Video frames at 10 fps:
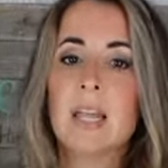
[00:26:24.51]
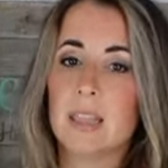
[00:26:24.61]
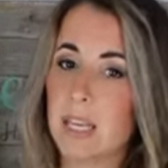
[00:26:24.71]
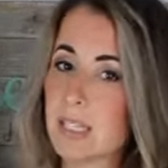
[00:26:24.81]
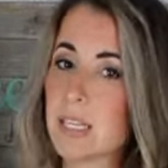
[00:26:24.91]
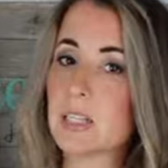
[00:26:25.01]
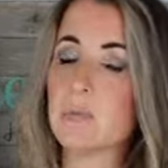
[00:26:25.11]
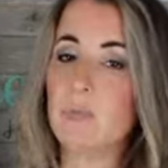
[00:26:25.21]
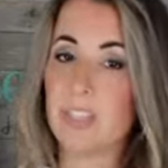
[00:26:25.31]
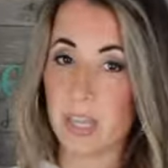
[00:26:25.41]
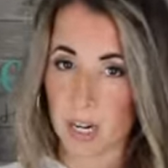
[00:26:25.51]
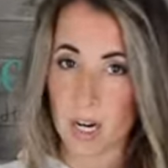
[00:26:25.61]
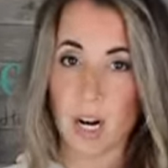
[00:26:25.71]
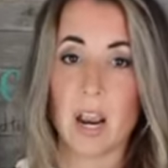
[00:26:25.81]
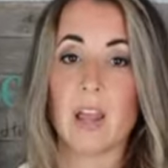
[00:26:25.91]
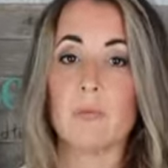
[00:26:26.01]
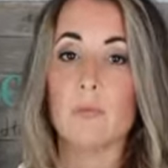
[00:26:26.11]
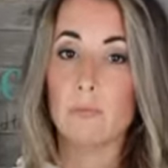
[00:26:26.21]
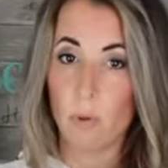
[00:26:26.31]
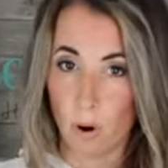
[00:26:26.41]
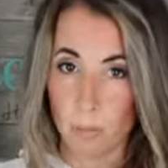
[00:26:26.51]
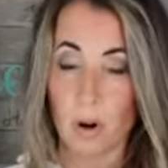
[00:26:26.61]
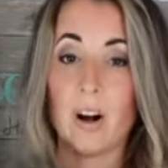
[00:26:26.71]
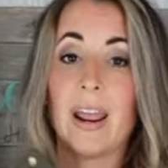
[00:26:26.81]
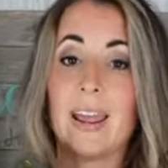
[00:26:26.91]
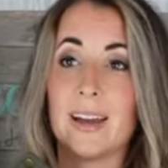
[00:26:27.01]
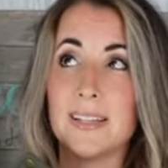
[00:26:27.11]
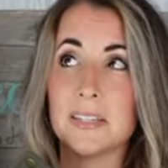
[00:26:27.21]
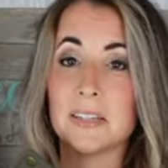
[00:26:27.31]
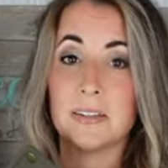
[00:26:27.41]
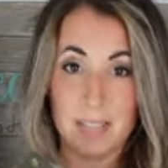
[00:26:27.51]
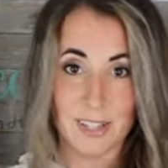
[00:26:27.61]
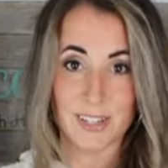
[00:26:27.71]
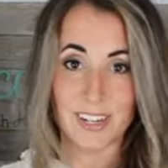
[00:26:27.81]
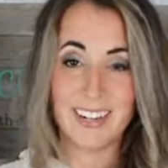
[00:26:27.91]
This is thicker and warmer and denser.